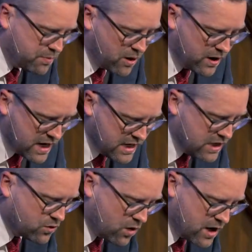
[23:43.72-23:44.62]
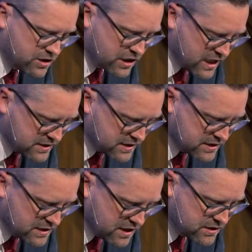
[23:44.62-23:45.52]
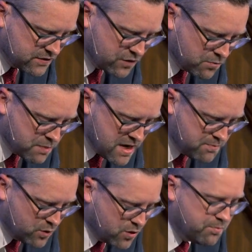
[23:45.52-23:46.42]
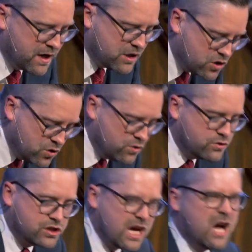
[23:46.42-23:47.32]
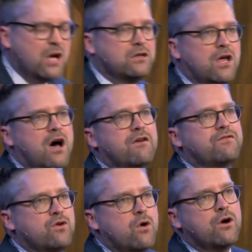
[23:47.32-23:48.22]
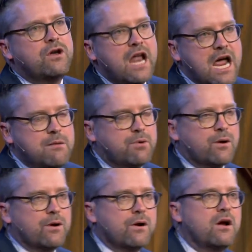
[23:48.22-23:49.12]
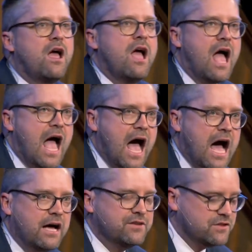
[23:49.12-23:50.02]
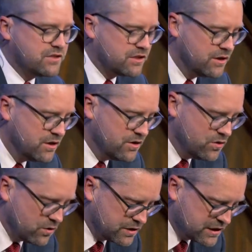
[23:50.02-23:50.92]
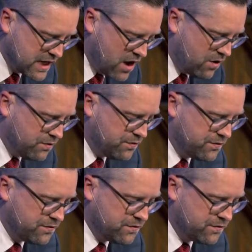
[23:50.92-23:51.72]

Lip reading: bear any grudge against the sons of your people, but you shall love your neighbor as yourself.